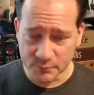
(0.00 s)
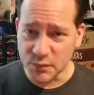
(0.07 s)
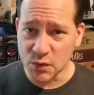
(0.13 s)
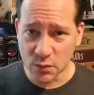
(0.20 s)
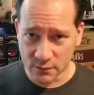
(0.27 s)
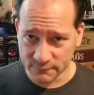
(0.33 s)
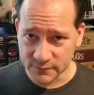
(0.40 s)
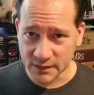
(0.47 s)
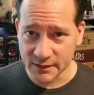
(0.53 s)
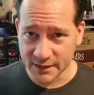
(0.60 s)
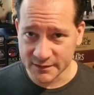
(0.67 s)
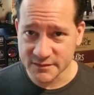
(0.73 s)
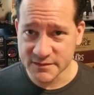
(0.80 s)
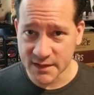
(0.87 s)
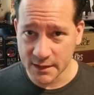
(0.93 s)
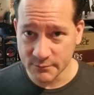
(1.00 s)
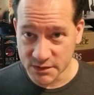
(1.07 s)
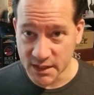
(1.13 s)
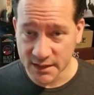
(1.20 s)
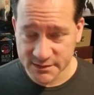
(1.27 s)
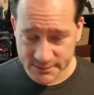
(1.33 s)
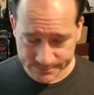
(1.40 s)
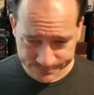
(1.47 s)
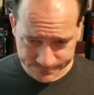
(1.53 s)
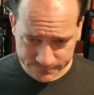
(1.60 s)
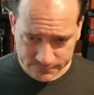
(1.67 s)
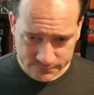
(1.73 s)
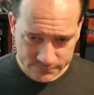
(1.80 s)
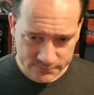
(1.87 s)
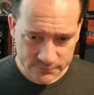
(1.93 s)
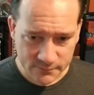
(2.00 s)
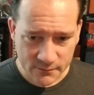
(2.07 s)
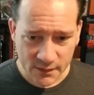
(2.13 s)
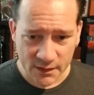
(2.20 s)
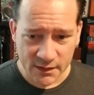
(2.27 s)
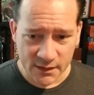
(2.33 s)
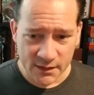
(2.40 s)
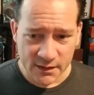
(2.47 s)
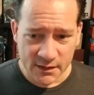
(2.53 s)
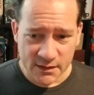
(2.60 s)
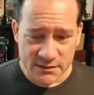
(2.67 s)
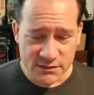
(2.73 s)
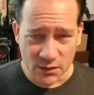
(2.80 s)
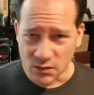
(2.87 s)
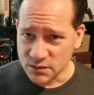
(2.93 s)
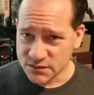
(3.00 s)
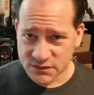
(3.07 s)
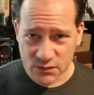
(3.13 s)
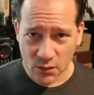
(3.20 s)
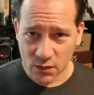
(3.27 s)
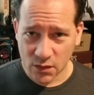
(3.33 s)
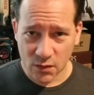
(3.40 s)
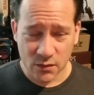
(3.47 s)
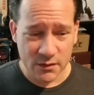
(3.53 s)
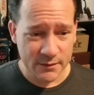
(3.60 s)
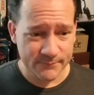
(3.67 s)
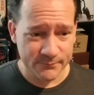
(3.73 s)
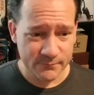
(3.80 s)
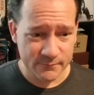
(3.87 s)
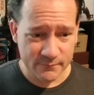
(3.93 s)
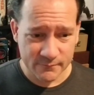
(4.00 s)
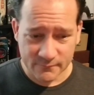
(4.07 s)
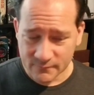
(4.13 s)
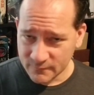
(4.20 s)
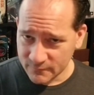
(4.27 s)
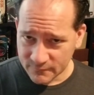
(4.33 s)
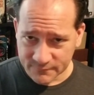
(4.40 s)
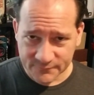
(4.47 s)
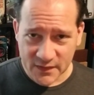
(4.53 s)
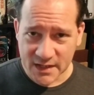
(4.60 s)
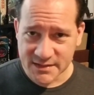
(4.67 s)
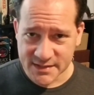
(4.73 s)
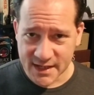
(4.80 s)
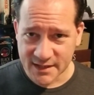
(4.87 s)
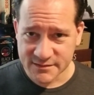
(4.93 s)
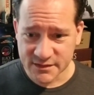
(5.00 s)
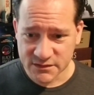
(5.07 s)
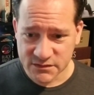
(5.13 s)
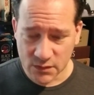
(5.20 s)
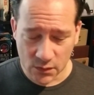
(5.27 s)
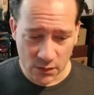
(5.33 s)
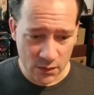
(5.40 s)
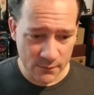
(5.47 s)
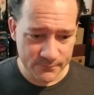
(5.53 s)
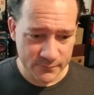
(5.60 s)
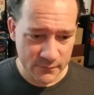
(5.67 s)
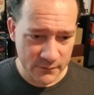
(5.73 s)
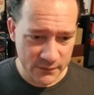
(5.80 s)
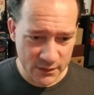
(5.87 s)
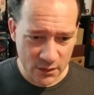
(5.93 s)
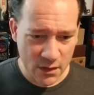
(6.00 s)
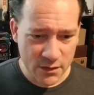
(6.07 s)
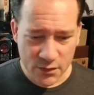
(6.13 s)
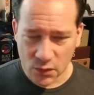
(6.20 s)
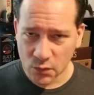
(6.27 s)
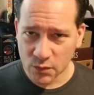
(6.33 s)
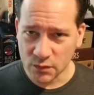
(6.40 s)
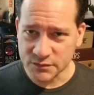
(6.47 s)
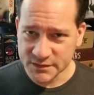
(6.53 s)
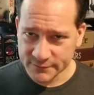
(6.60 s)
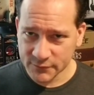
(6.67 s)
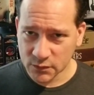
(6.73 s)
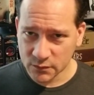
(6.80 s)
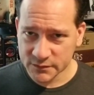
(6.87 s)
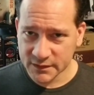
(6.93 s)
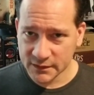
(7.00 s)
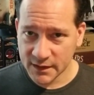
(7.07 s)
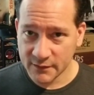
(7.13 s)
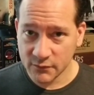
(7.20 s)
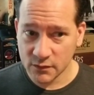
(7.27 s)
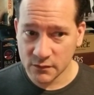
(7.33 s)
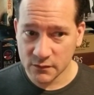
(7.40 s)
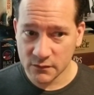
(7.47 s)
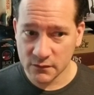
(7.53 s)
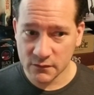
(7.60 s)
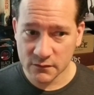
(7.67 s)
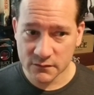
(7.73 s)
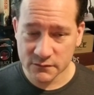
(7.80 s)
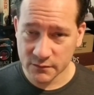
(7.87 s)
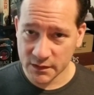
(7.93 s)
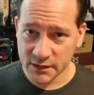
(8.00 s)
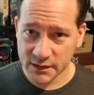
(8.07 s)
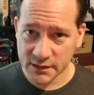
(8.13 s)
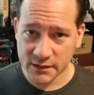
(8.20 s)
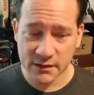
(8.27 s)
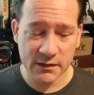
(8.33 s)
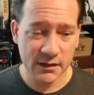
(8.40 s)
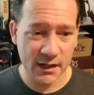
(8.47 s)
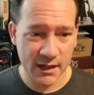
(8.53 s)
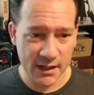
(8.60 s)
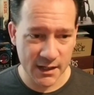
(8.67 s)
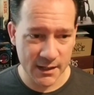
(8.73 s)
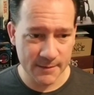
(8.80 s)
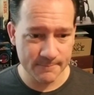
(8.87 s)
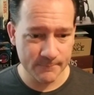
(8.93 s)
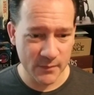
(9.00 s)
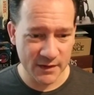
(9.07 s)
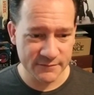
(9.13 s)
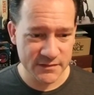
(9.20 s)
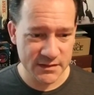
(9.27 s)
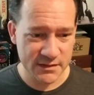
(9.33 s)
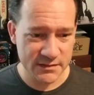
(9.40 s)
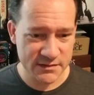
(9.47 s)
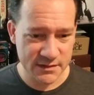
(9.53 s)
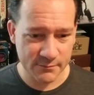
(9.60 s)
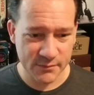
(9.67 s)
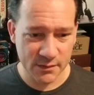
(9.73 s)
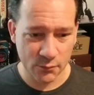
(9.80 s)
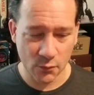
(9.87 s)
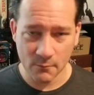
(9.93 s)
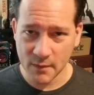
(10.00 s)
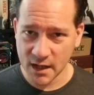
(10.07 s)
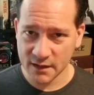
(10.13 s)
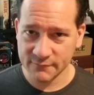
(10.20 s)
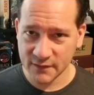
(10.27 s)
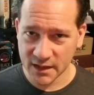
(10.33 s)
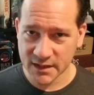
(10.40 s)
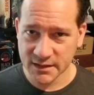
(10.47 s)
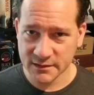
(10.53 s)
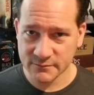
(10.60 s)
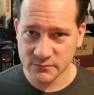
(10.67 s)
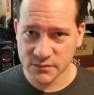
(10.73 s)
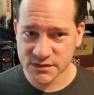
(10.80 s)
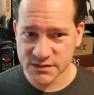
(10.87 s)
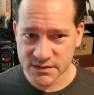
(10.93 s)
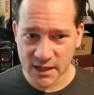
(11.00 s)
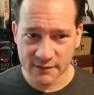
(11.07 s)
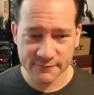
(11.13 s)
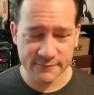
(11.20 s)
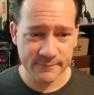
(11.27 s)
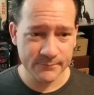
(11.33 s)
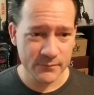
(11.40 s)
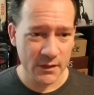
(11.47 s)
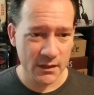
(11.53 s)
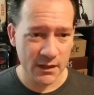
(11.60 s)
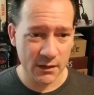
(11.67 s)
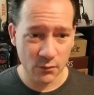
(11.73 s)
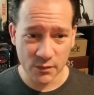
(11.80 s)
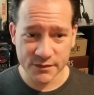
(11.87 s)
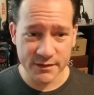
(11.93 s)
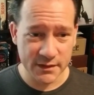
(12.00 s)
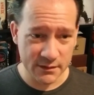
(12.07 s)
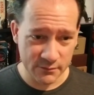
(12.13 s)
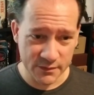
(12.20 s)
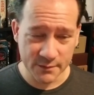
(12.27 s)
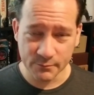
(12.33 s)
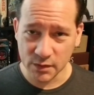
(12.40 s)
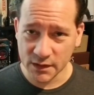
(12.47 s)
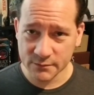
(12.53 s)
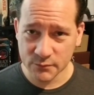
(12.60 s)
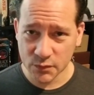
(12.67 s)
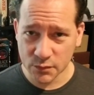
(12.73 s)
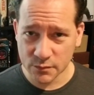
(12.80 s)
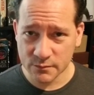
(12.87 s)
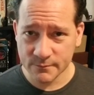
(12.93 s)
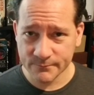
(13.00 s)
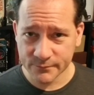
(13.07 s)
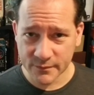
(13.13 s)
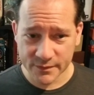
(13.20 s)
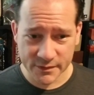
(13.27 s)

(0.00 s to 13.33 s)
beautifully like this game does. So solo, fantastic solo. There are no real difficulty levels, really. I've seen some people modify stuff with the Blood Moon